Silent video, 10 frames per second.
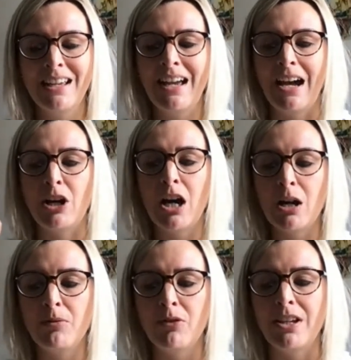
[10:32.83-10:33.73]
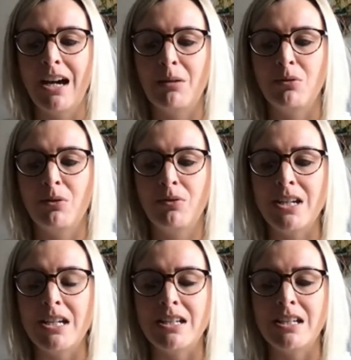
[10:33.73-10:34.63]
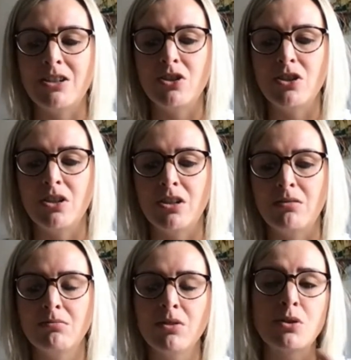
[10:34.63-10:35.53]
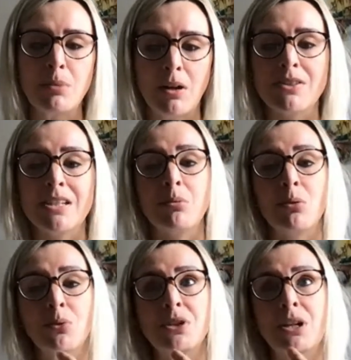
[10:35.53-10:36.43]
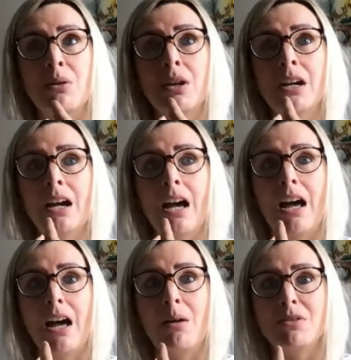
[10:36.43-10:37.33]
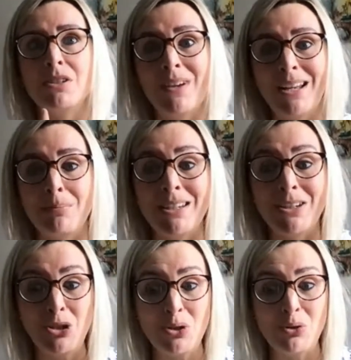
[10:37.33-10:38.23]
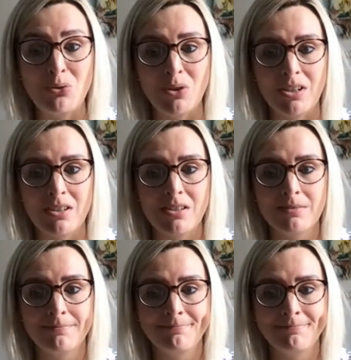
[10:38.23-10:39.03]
and hopefully that would feed into not just policy, but also developing new drugs.